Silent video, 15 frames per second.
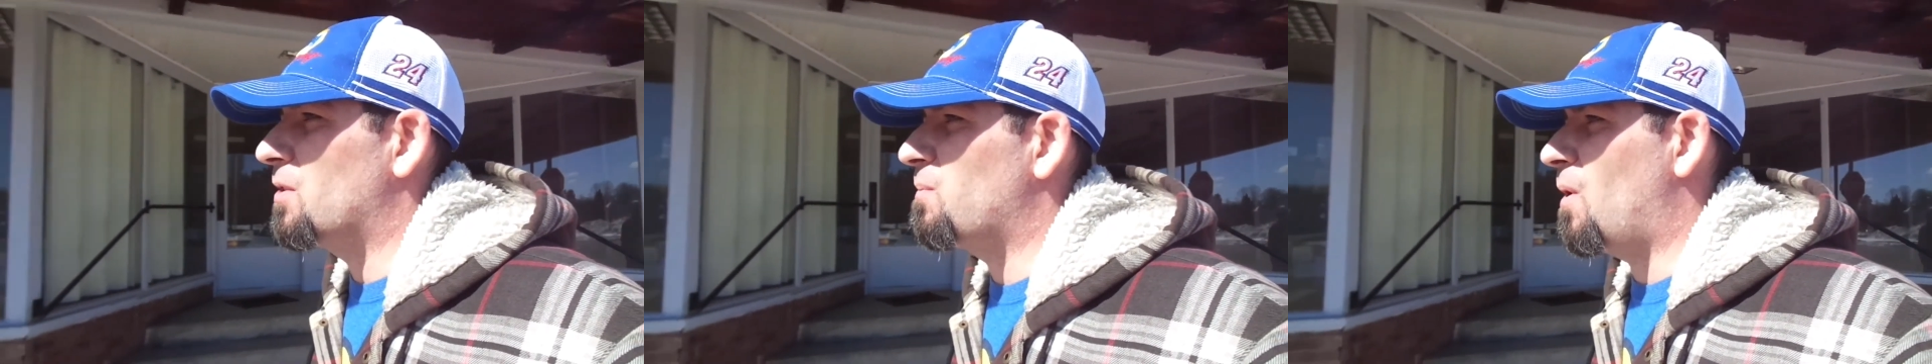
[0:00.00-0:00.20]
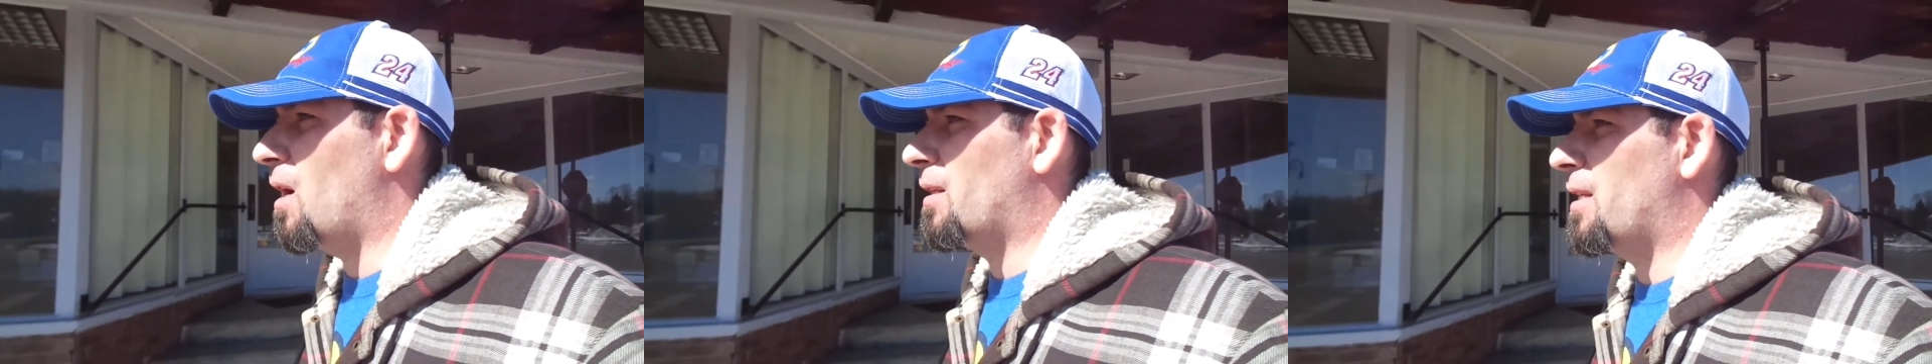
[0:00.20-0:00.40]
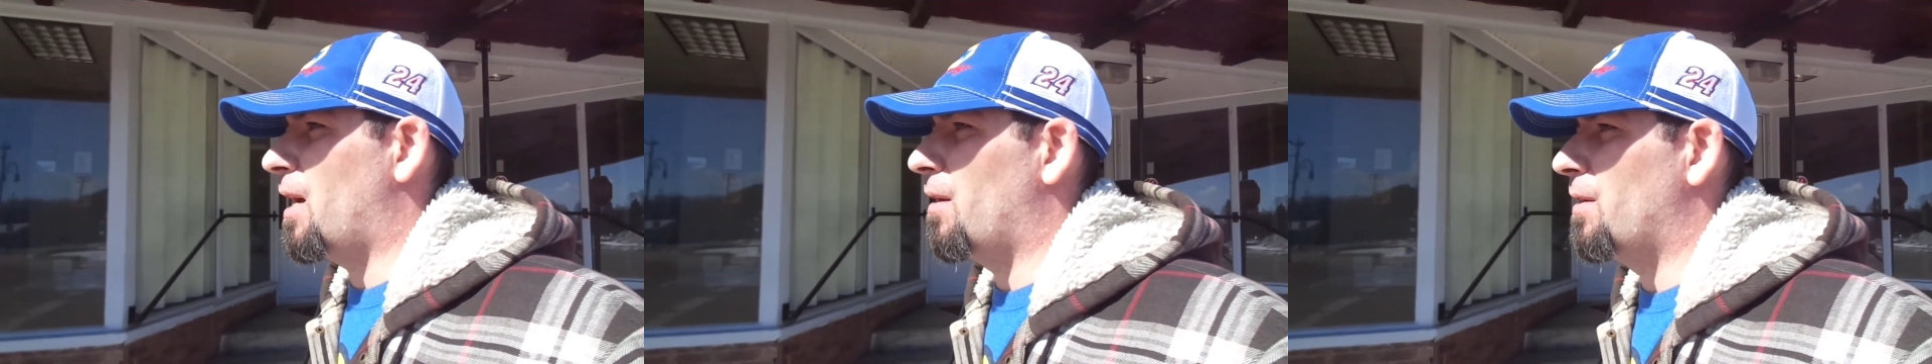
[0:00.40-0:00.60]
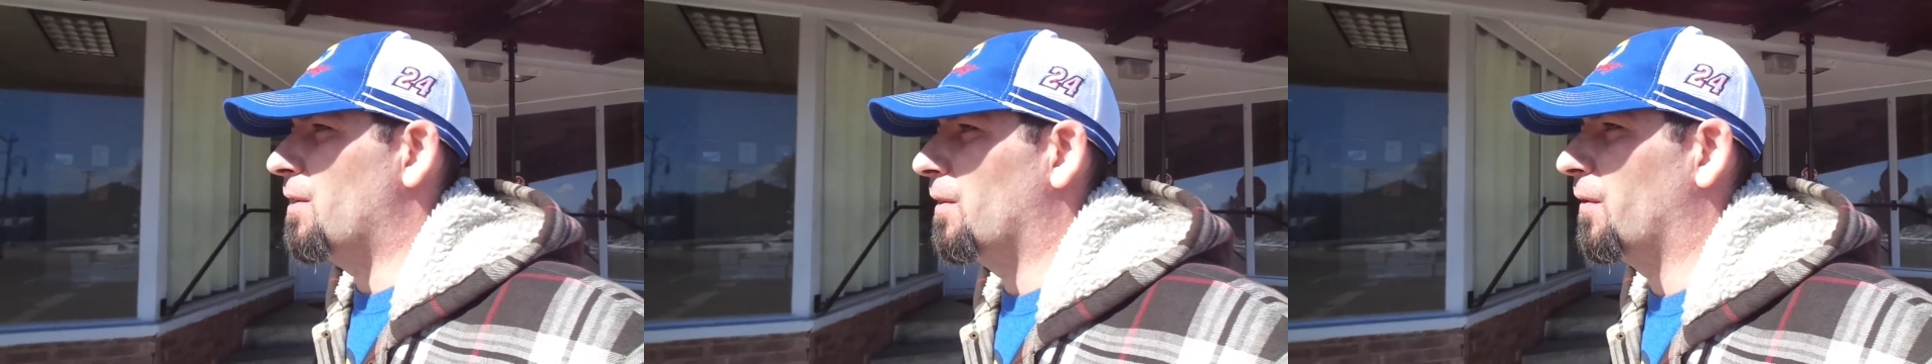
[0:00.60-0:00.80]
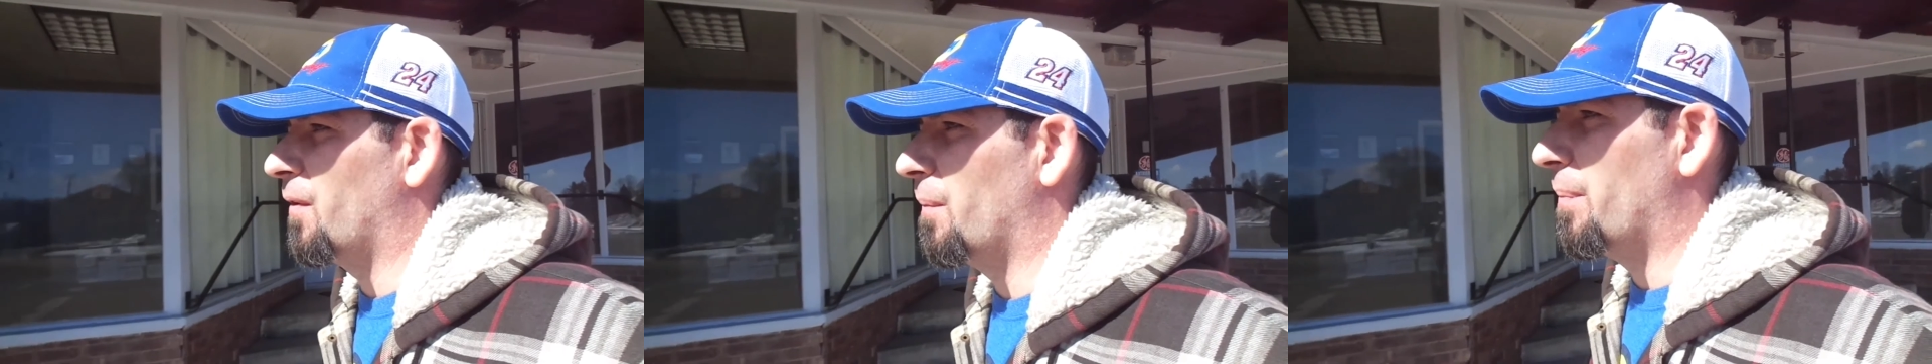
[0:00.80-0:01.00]
walk down
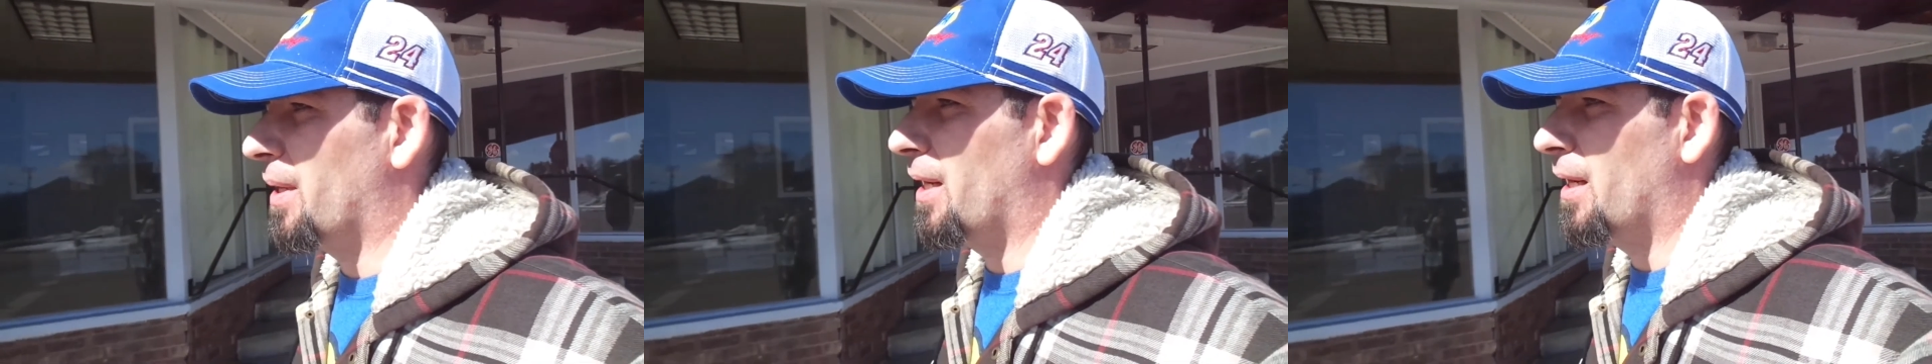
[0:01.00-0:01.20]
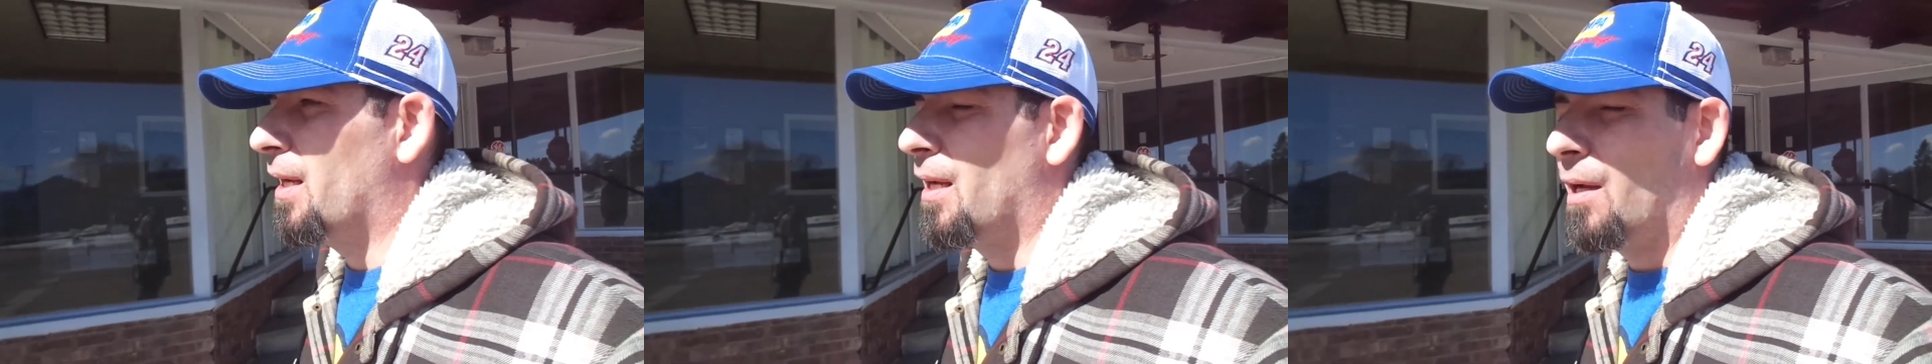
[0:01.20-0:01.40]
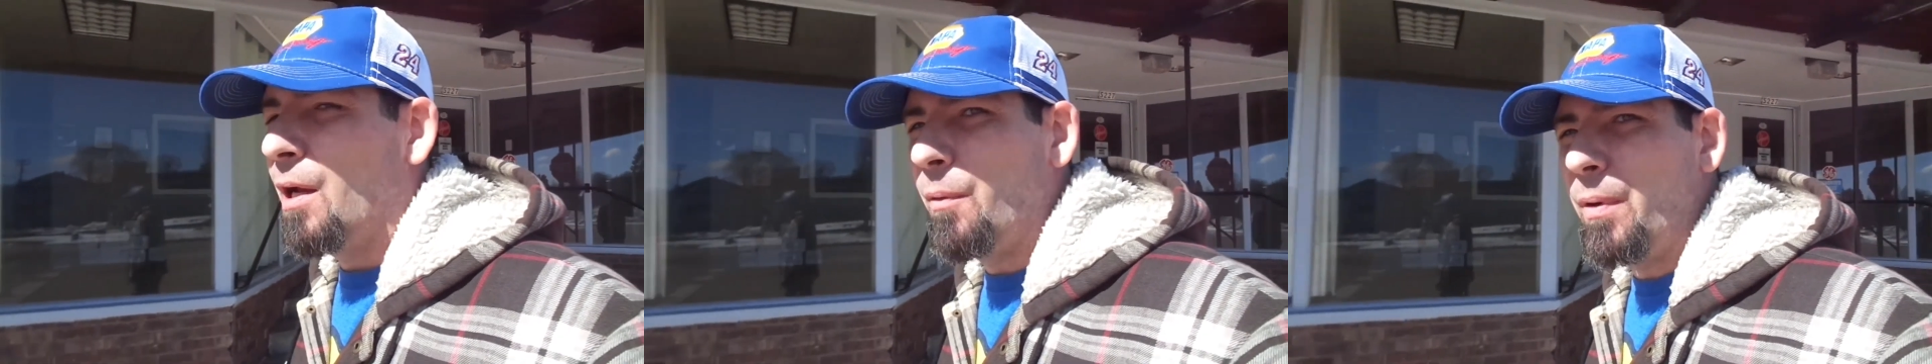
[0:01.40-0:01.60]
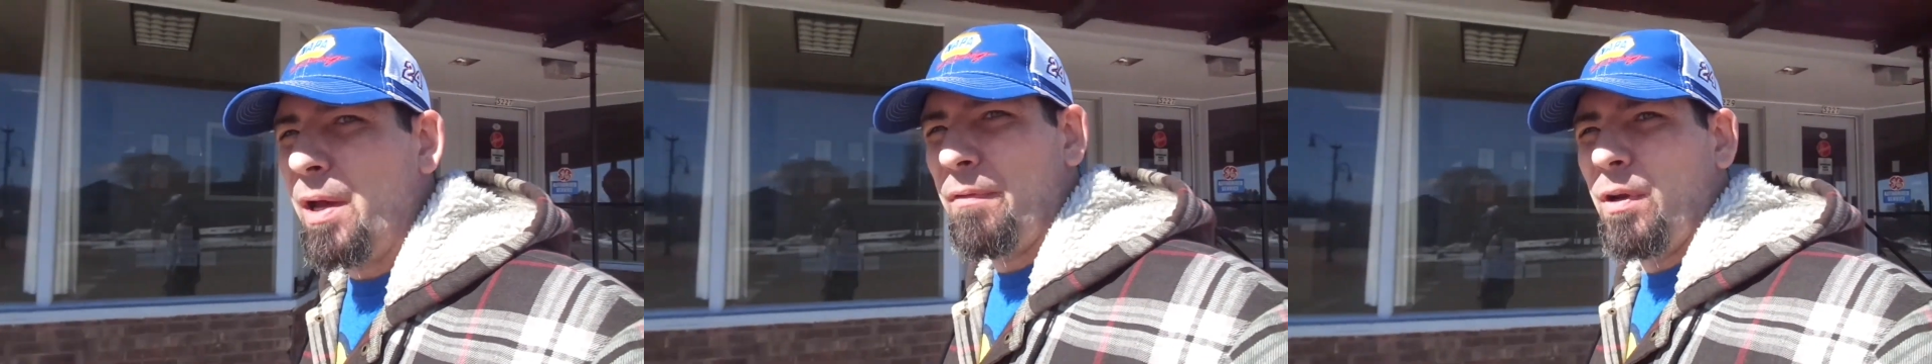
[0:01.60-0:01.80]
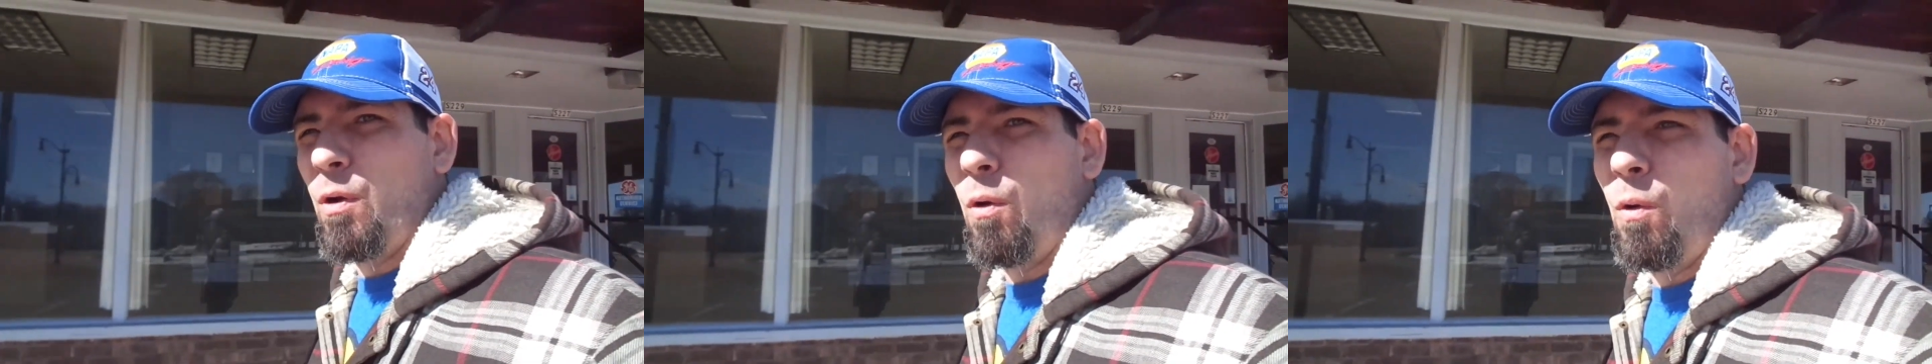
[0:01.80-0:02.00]
here a little bit. We
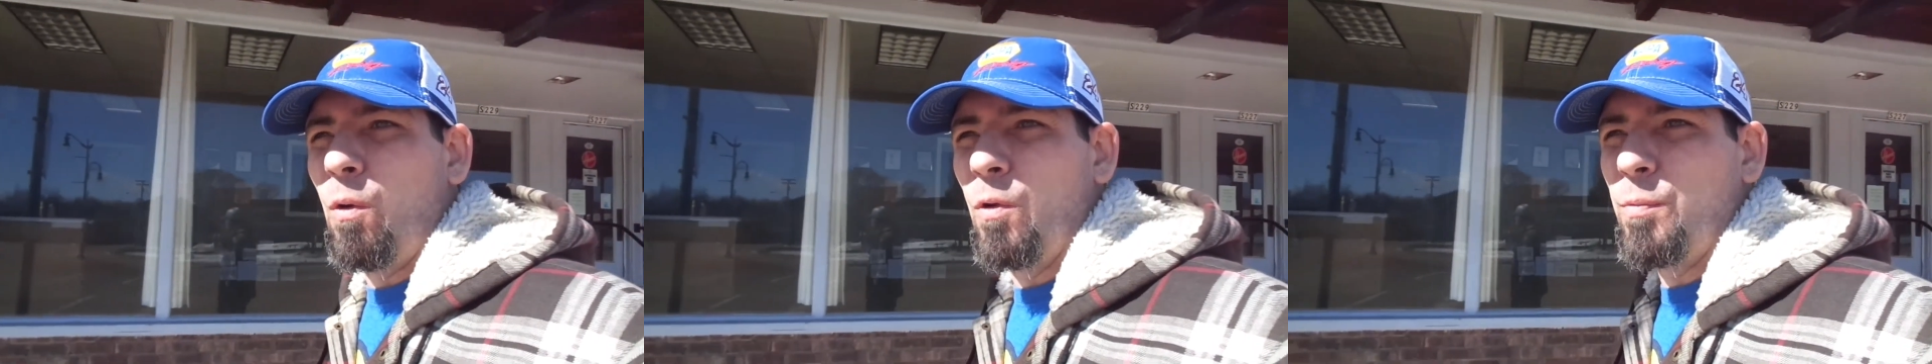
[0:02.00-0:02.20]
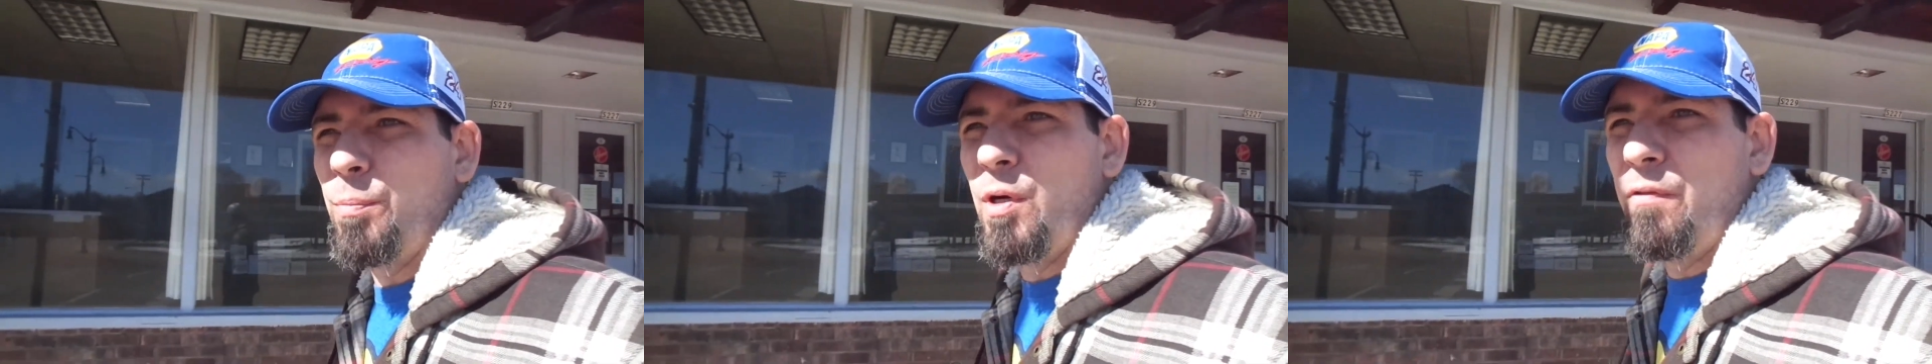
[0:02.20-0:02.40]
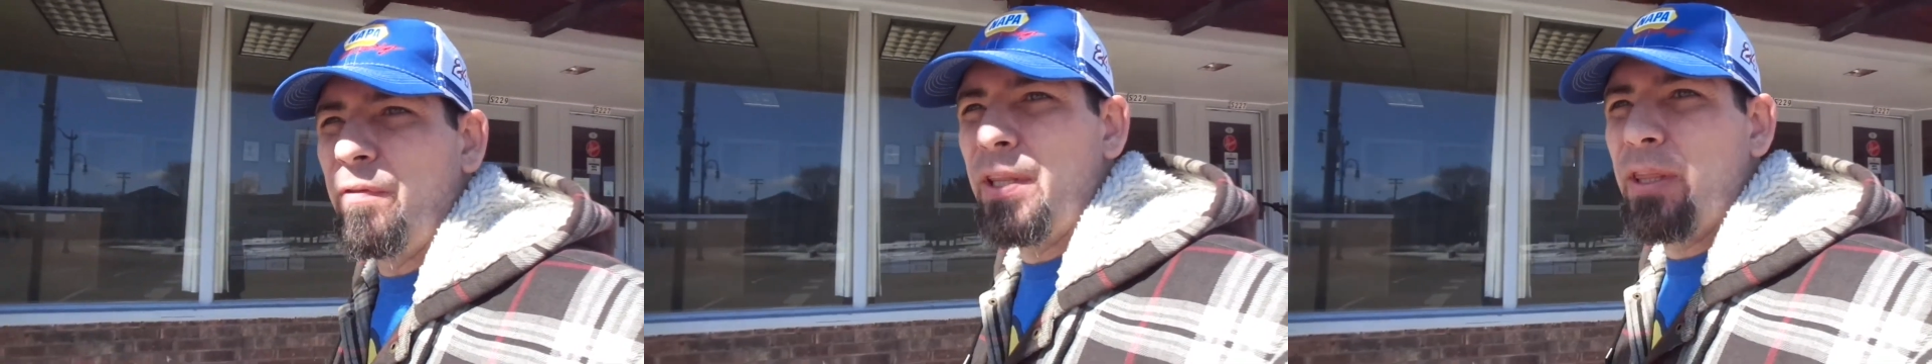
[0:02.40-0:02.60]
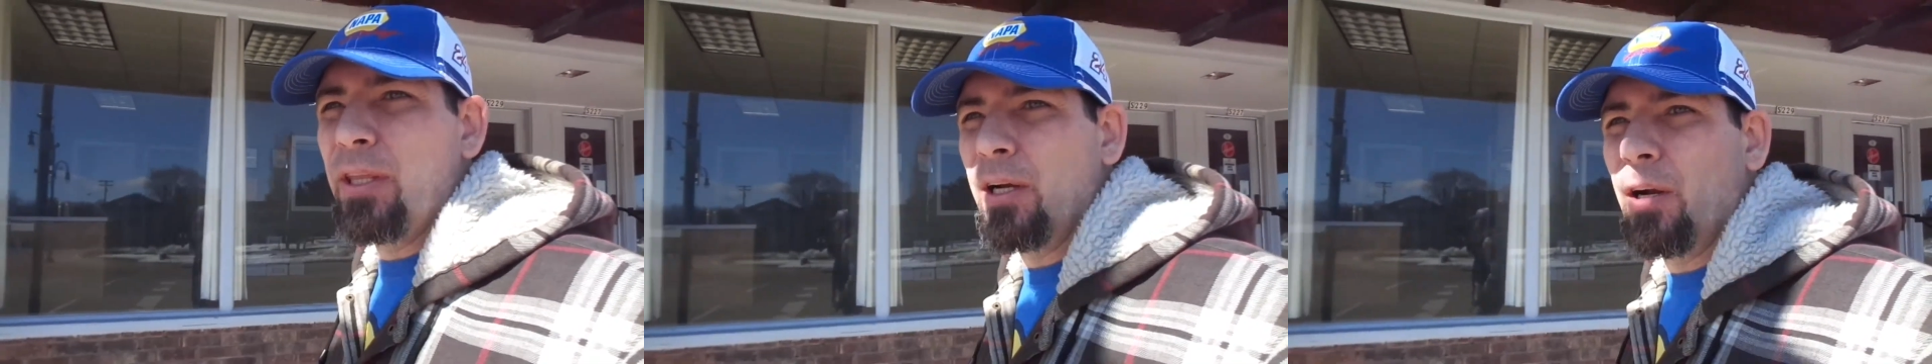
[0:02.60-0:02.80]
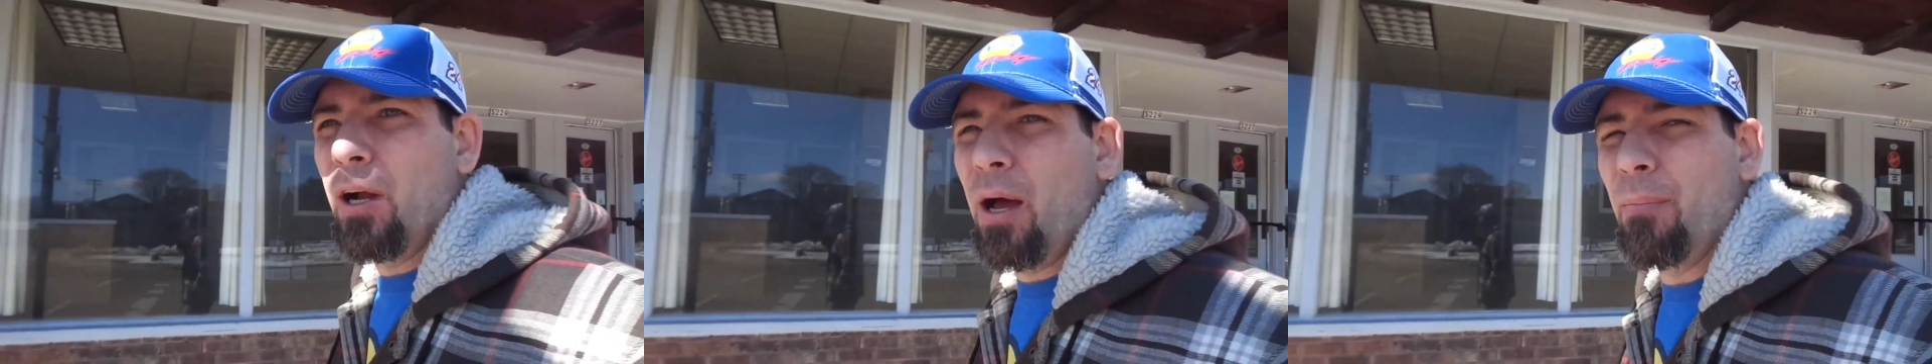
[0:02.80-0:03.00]
have an old movie theater.